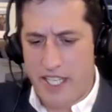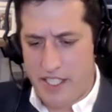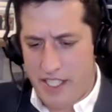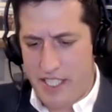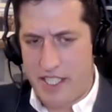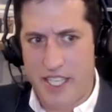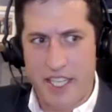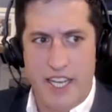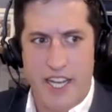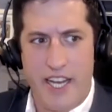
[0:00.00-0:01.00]
It sits in
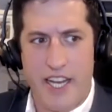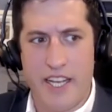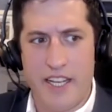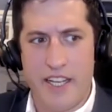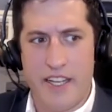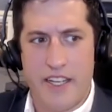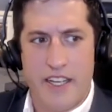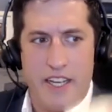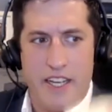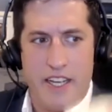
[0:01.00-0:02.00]
a
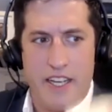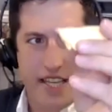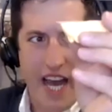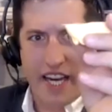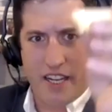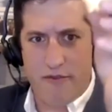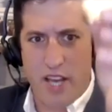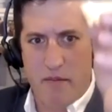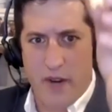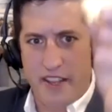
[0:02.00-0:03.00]
stack of
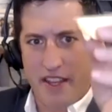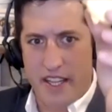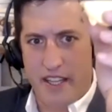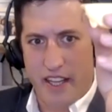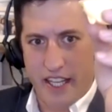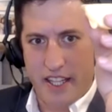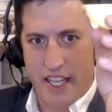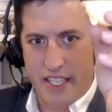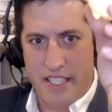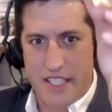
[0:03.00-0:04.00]
them, right, like
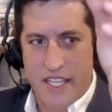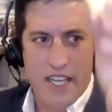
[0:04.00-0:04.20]
this.